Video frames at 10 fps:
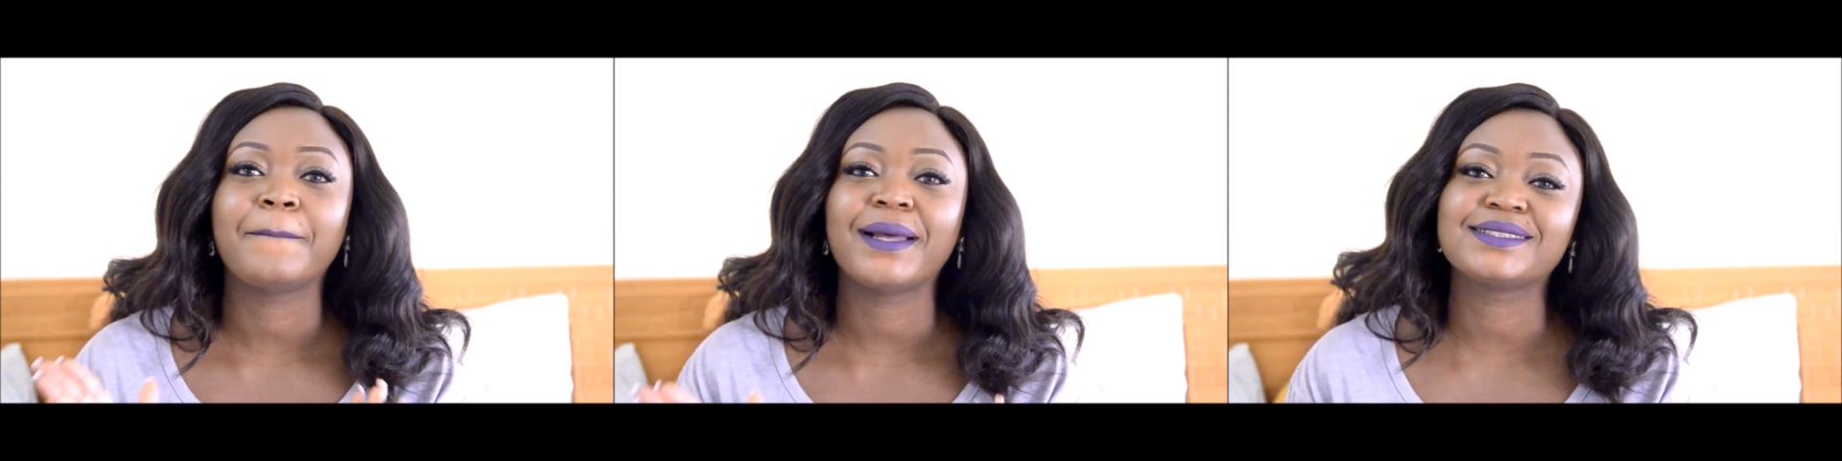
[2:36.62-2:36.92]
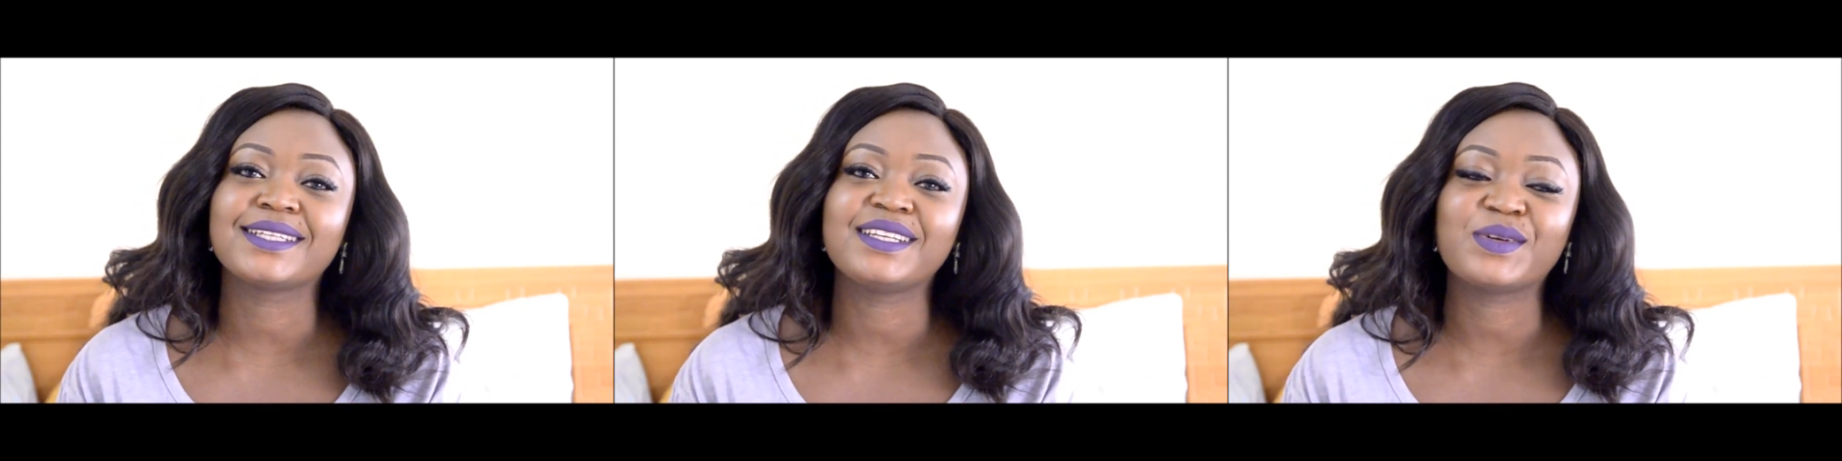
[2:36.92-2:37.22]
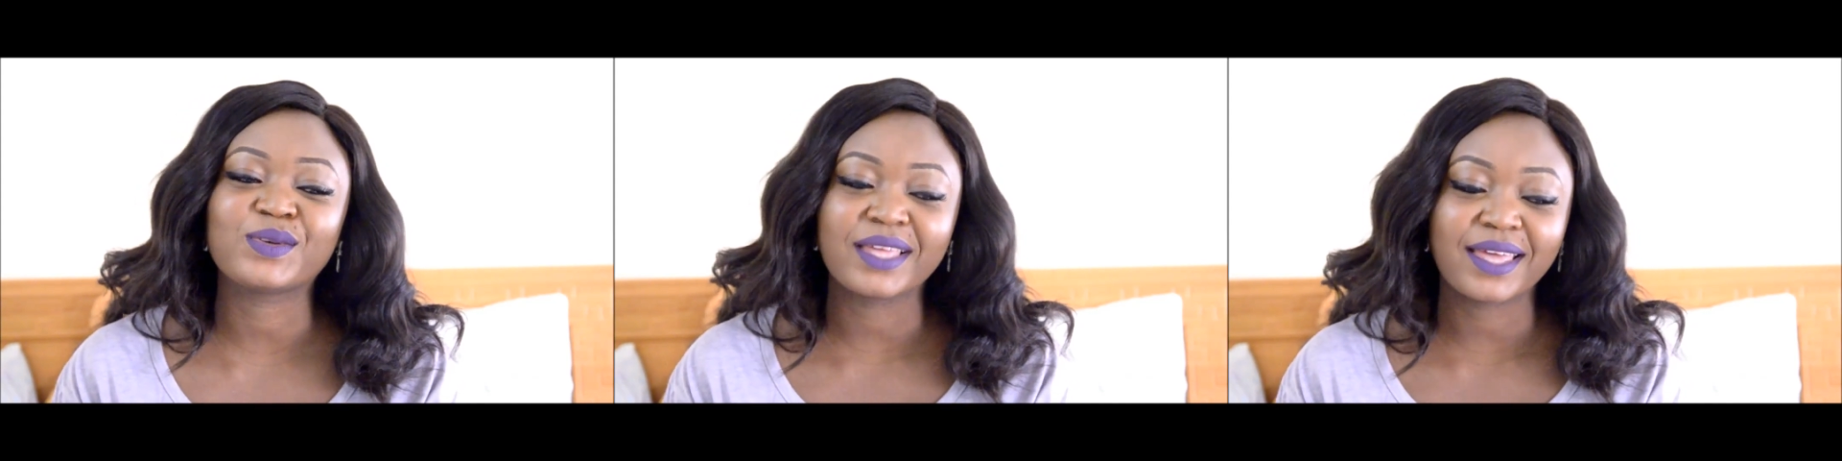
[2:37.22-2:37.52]
mentally
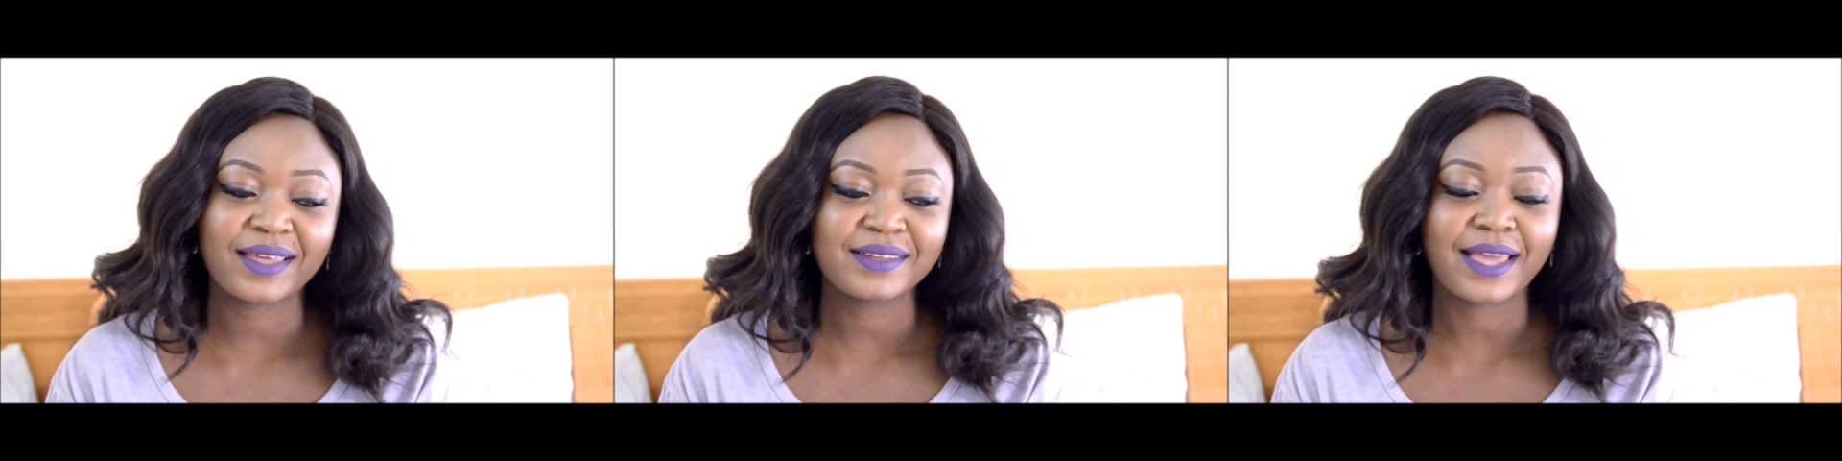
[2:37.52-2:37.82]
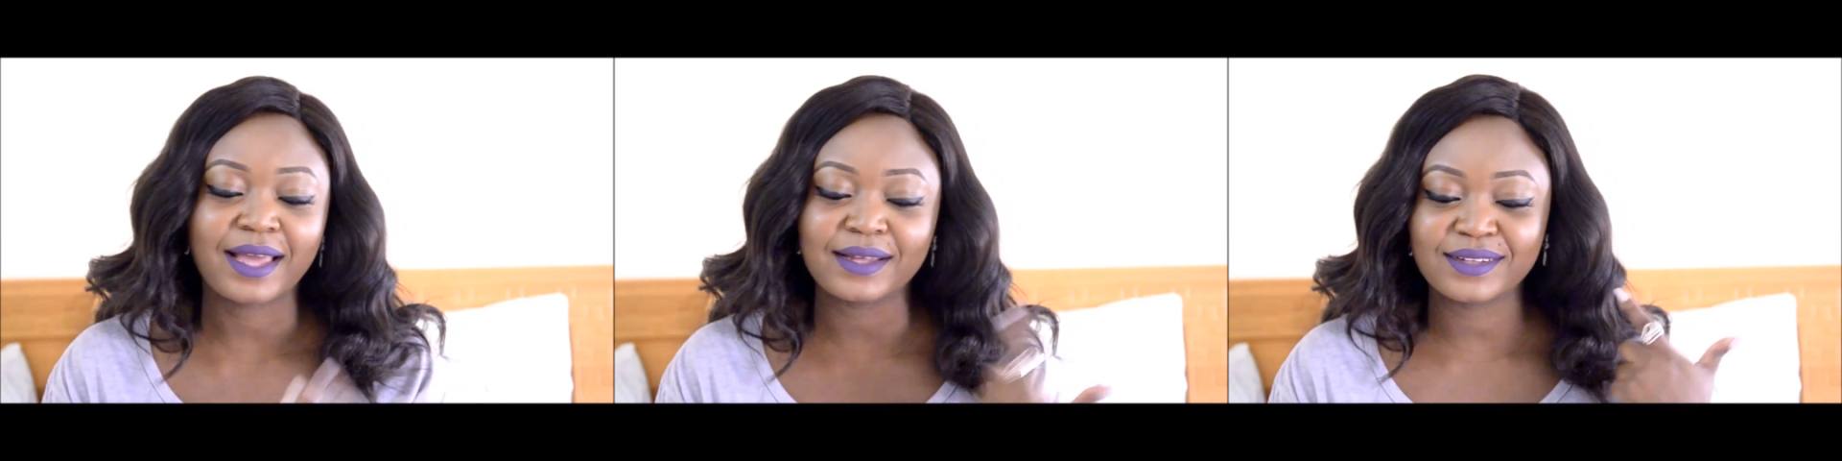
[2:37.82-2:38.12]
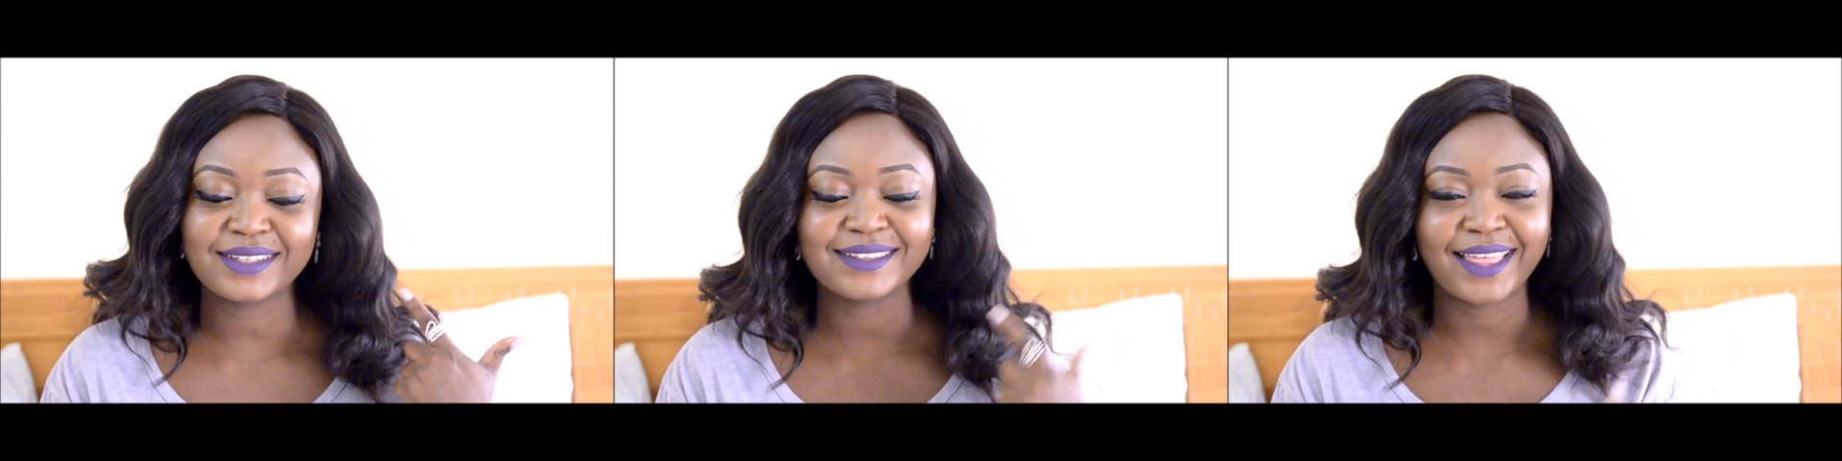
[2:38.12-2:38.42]
okay, yeah,
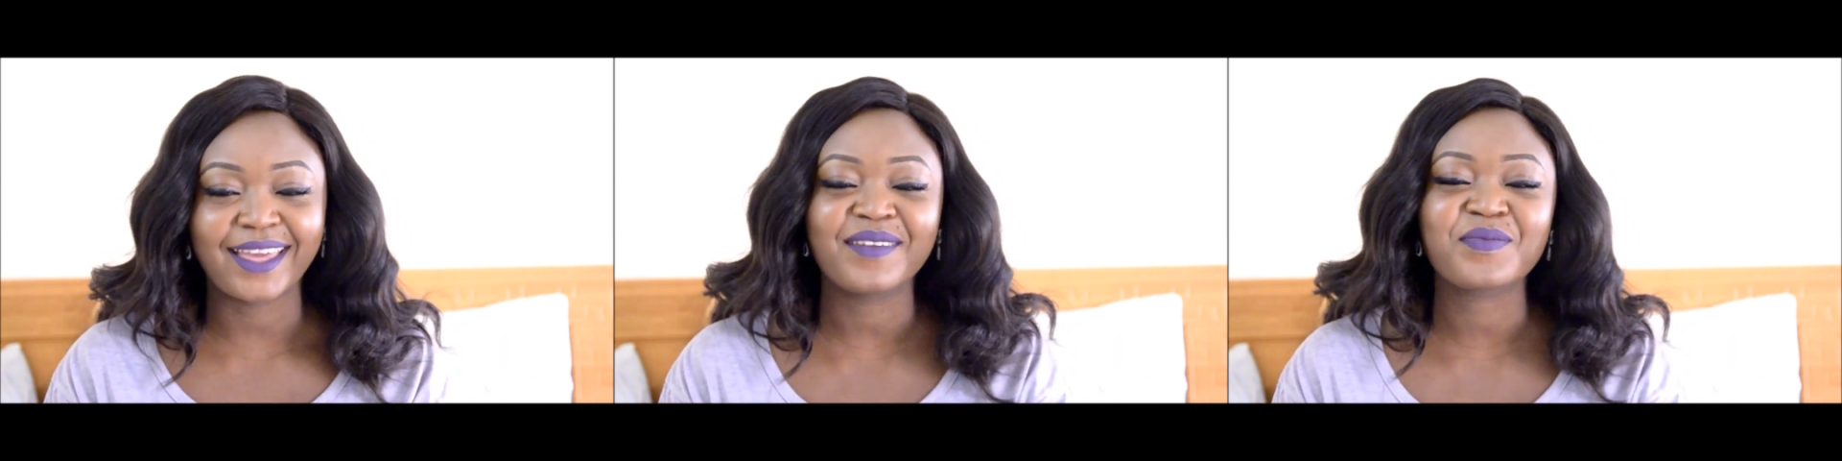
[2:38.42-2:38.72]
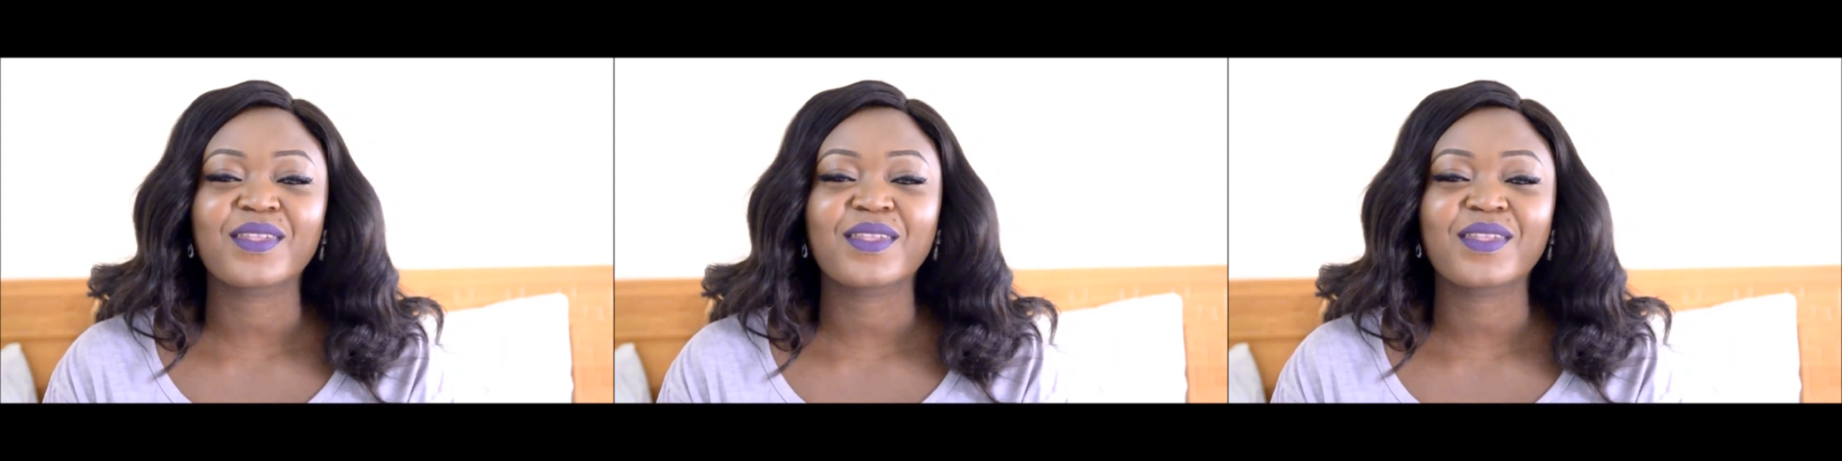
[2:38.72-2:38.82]
in there.